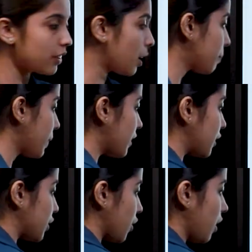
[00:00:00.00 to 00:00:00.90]
compared
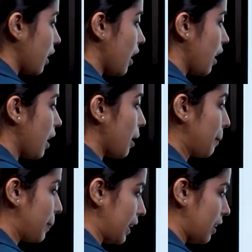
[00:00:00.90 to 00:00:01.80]
to your
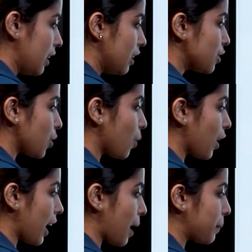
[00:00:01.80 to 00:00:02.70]
B. So
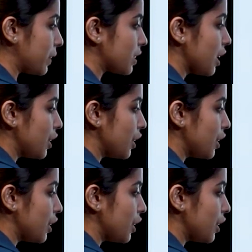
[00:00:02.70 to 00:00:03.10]
what happens?